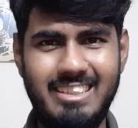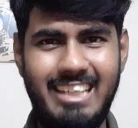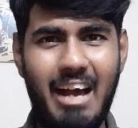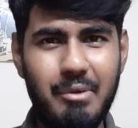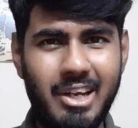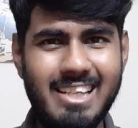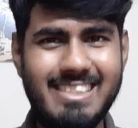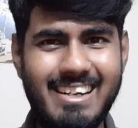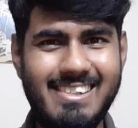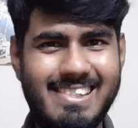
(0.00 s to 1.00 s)
Now we're gonna
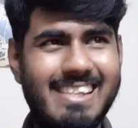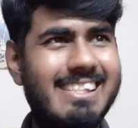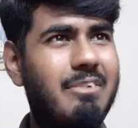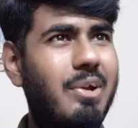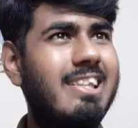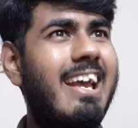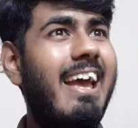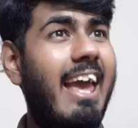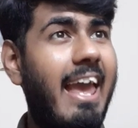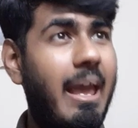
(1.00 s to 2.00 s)
start discussing with
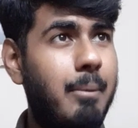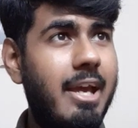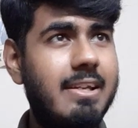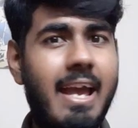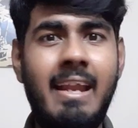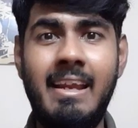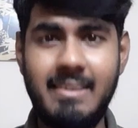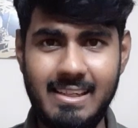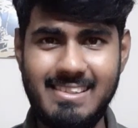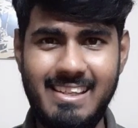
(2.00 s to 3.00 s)
Emmet and
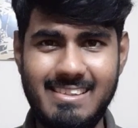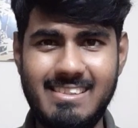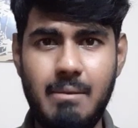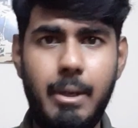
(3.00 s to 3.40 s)
Intellisense.